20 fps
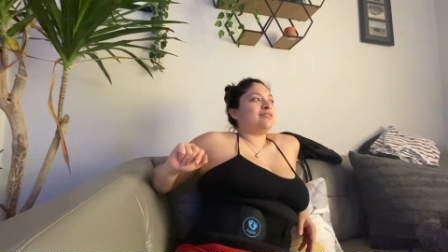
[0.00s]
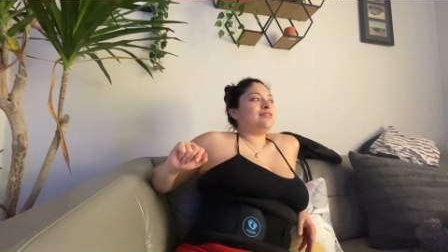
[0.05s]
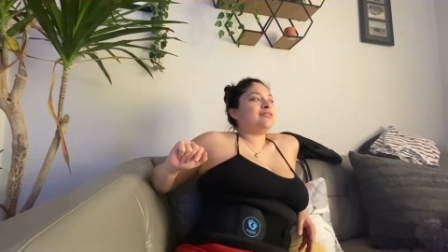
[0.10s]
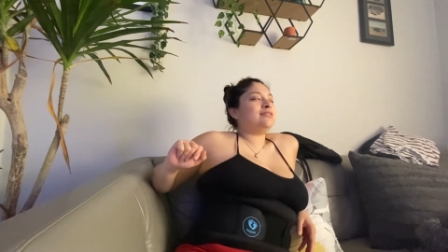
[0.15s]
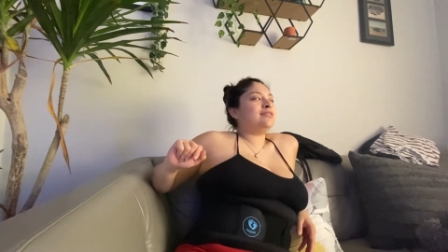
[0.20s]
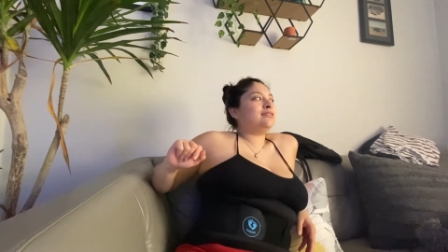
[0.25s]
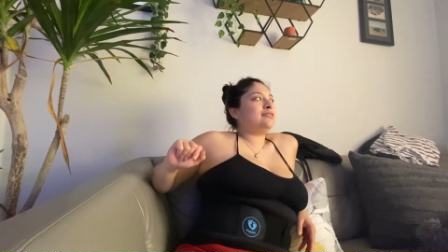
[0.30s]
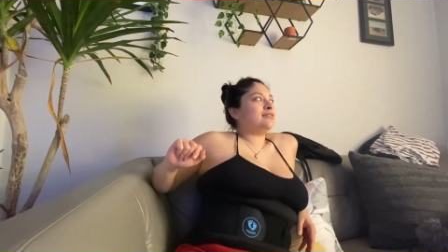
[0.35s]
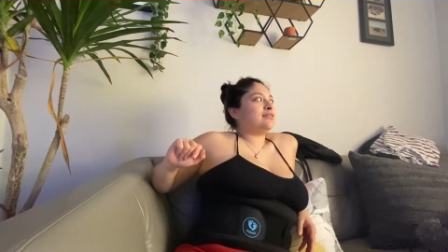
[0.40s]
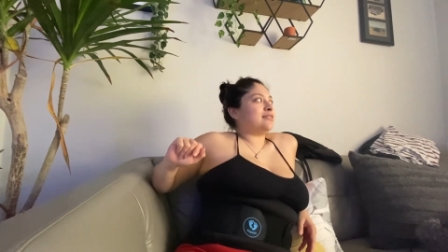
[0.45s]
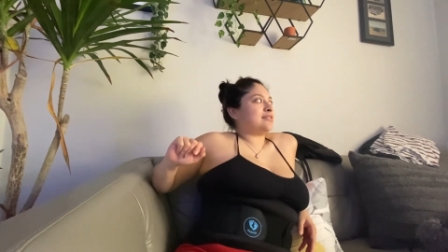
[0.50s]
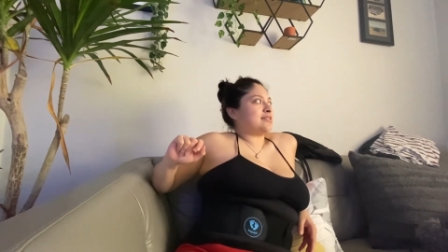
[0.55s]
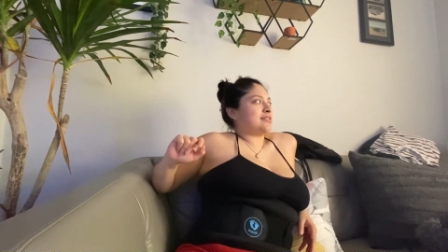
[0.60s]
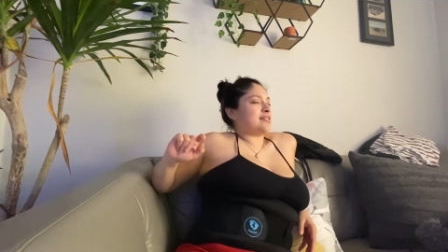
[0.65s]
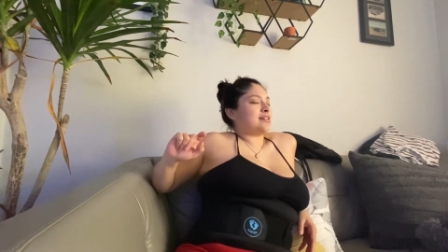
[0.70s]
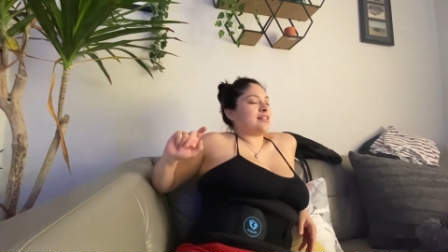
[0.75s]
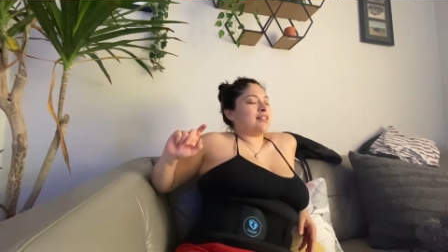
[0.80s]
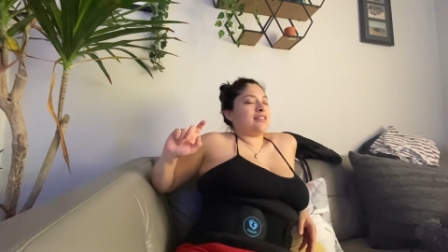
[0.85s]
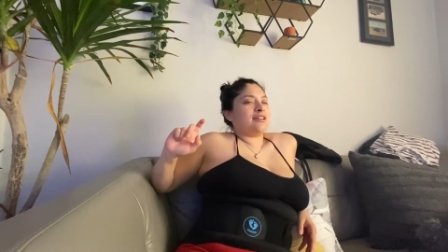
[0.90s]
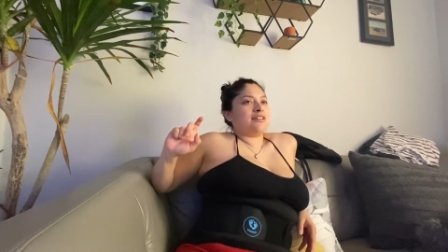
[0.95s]
it's a
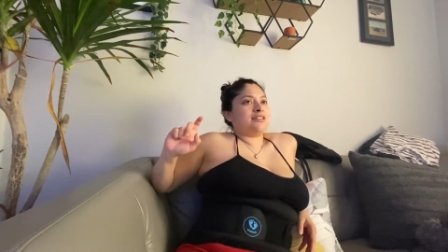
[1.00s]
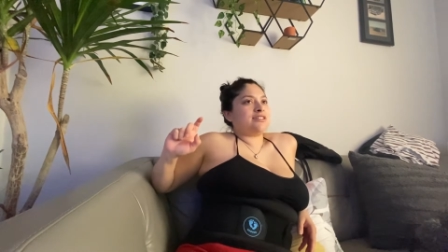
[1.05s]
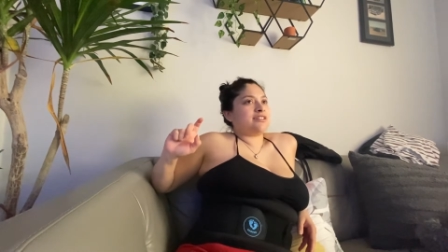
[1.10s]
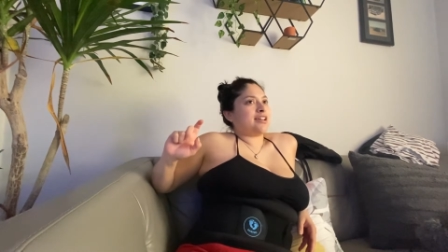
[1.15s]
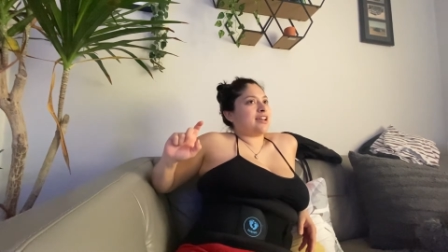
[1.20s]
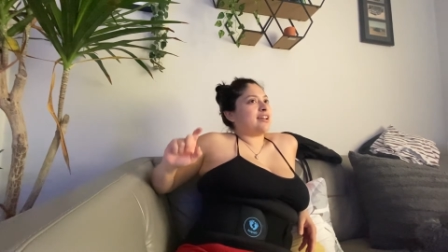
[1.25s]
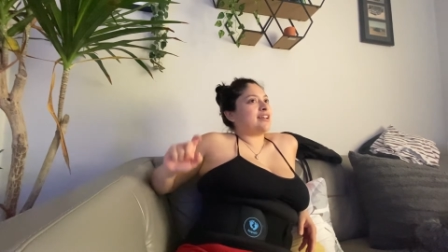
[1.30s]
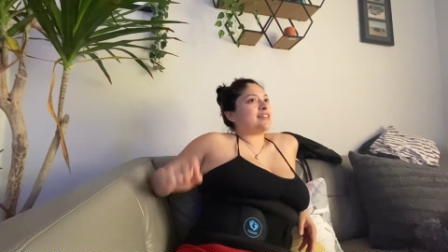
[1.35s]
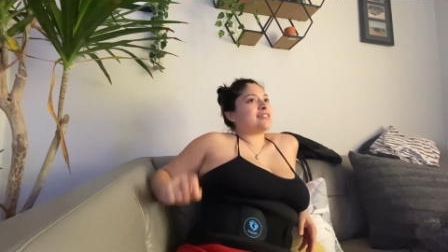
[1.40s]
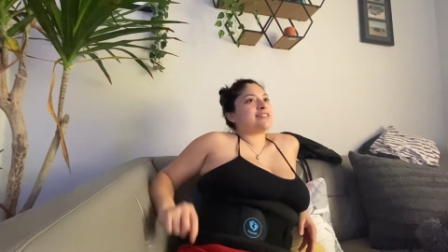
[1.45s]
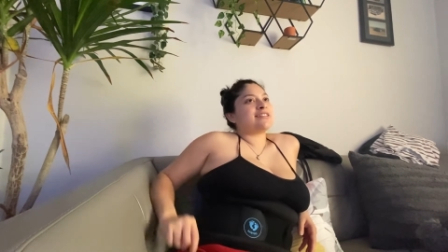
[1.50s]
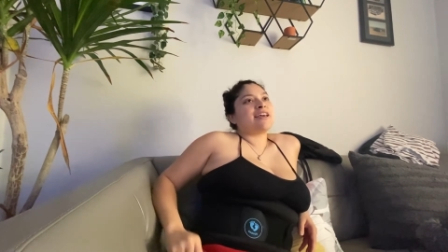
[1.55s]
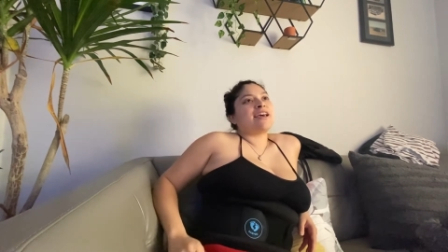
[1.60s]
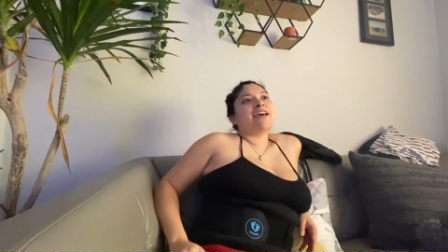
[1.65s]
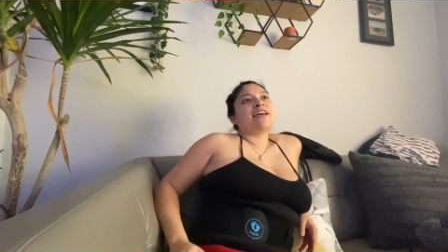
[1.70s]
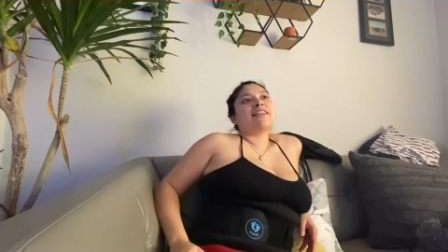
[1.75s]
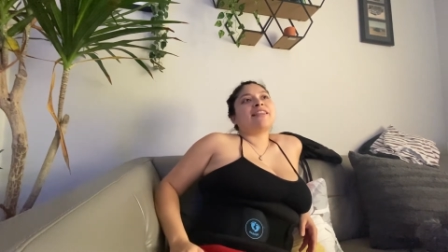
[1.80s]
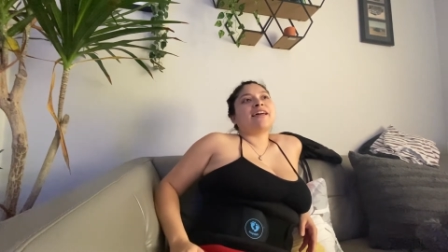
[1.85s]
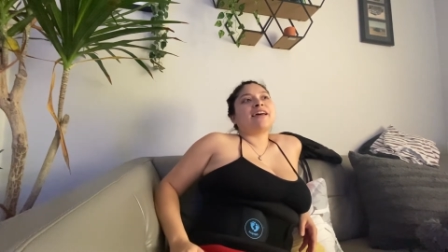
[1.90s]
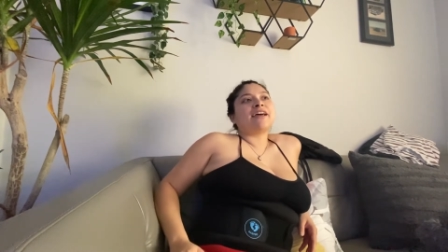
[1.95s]
cliche to say
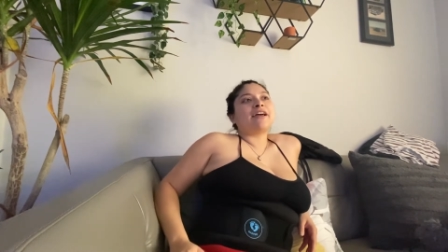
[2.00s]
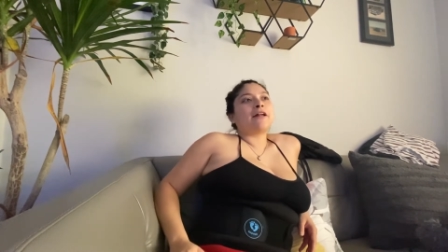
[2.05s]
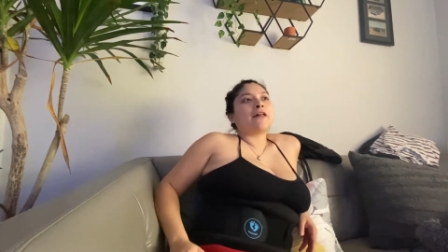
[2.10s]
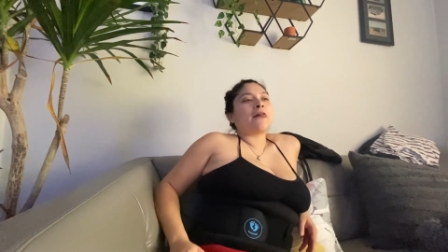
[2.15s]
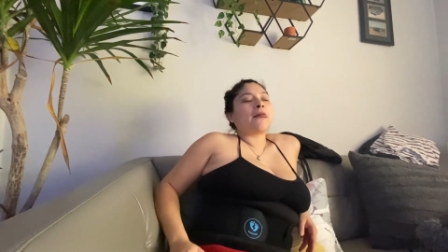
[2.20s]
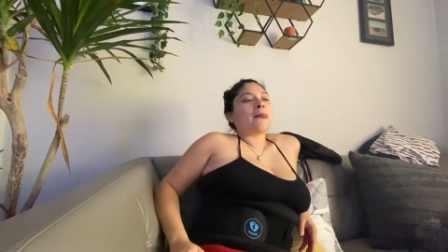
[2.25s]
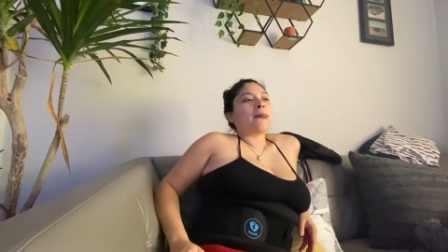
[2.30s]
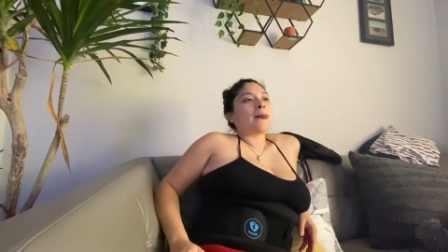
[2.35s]
like